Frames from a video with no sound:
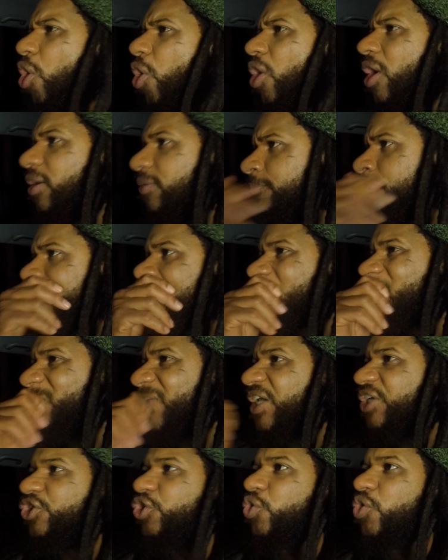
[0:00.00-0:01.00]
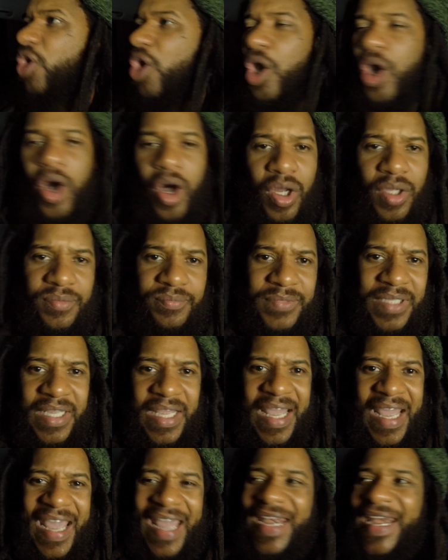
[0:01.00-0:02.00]
Or you call
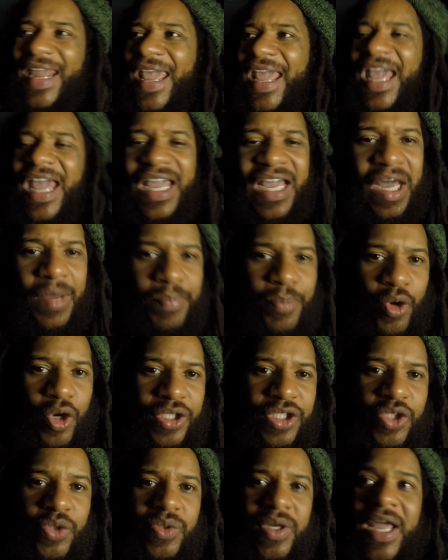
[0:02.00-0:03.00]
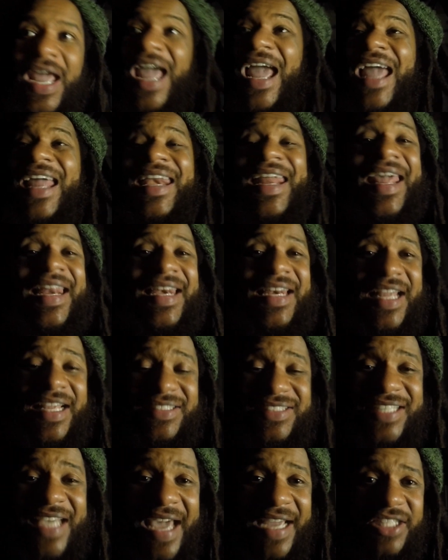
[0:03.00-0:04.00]
and they hang up on you and then they
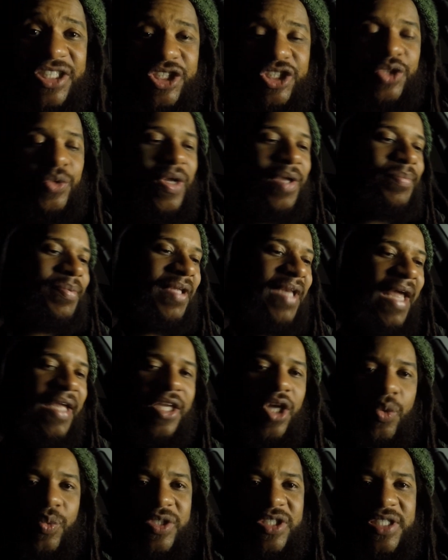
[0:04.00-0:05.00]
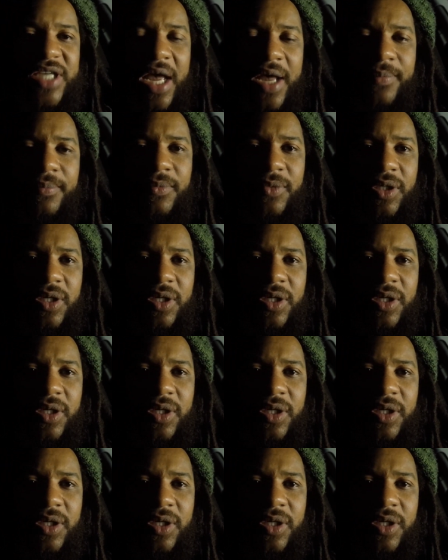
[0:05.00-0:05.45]
text you and be like, yo, what's up?